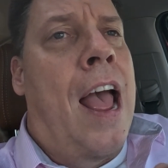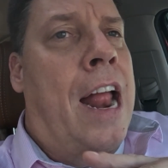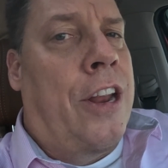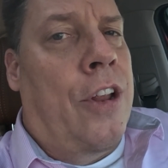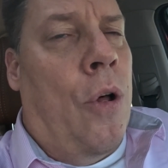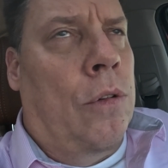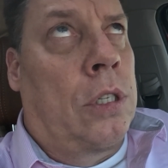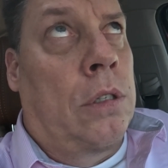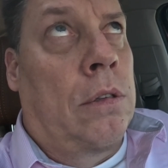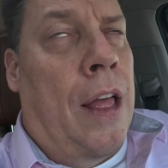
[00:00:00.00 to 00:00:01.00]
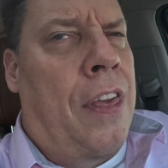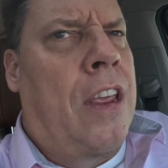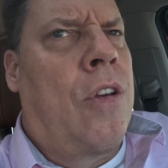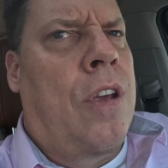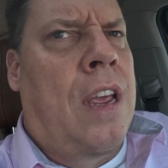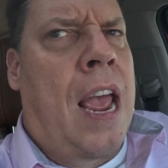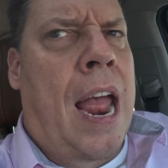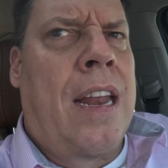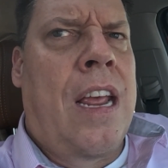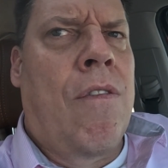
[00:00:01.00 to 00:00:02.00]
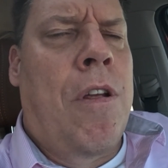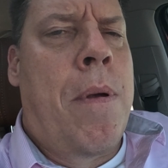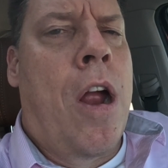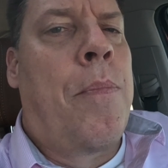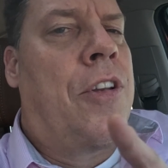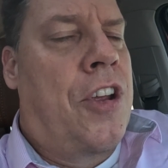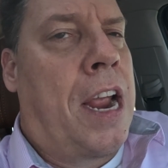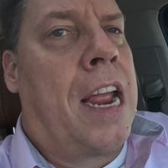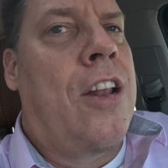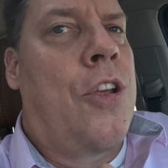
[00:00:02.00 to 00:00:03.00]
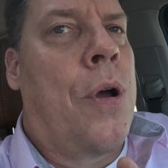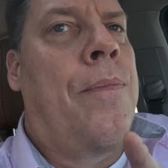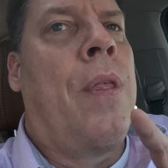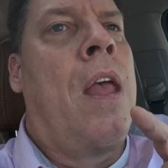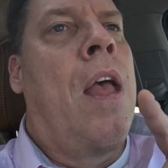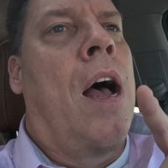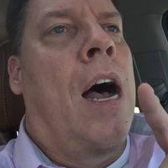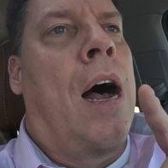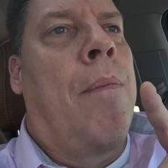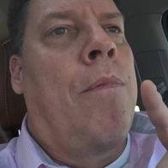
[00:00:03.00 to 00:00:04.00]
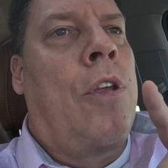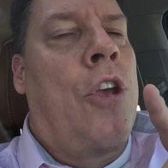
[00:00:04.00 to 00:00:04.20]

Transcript: and you don't i think you can get remarried but check into it um,